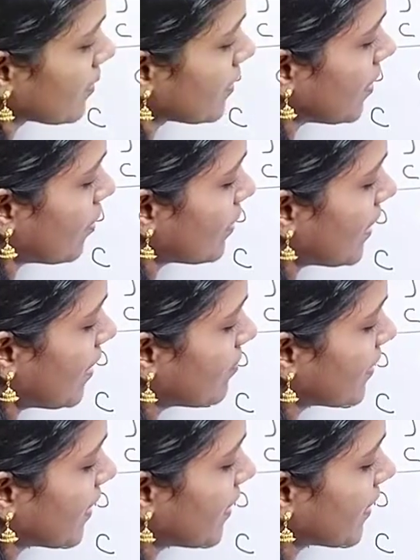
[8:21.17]
Now
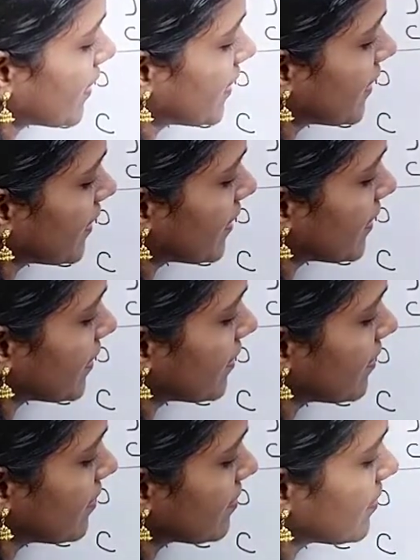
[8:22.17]
lambda
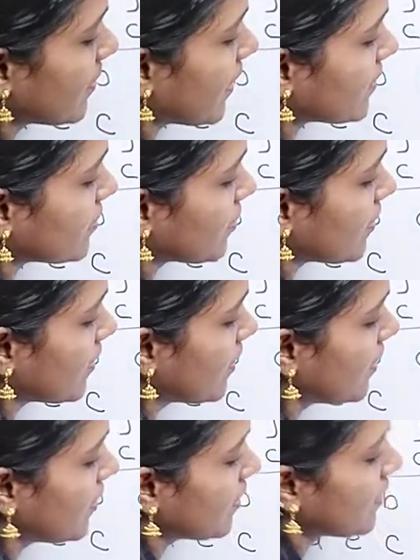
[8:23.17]
E is
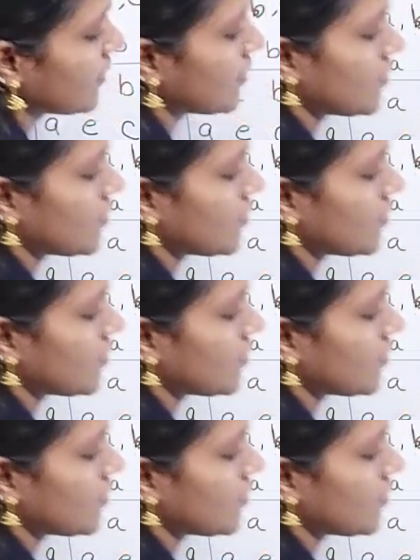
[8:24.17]
actually